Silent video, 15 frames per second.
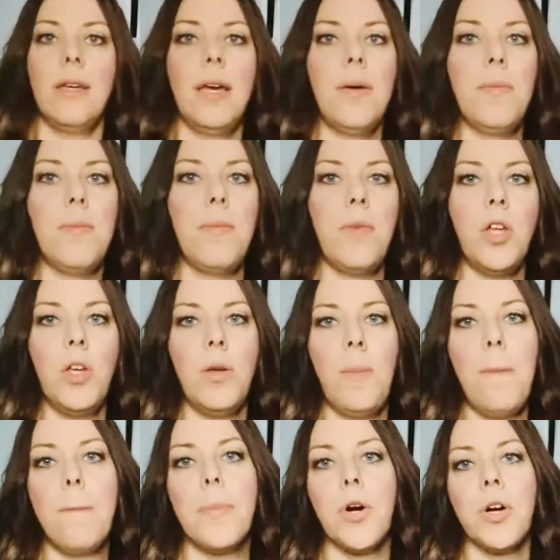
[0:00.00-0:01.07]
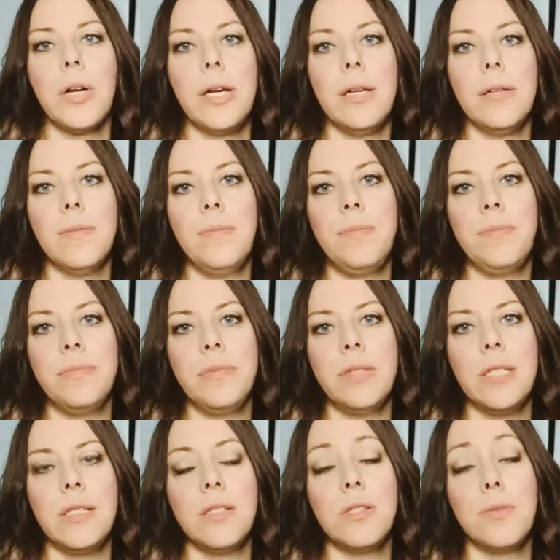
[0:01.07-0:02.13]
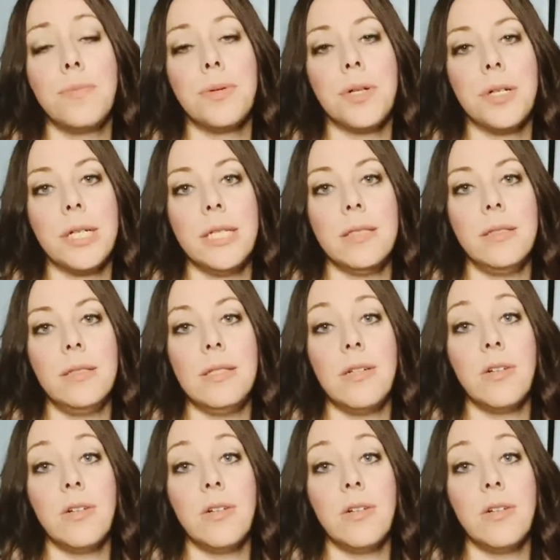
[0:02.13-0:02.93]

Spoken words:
Yep. Burden. This is a burden,